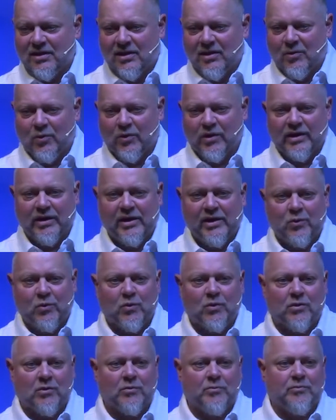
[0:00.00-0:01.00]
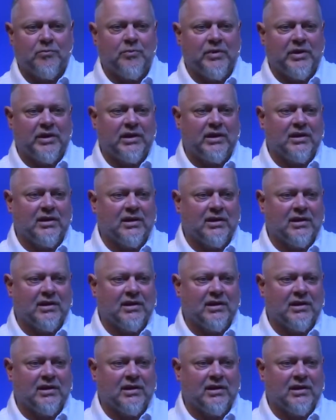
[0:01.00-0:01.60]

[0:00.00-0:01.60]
where he will be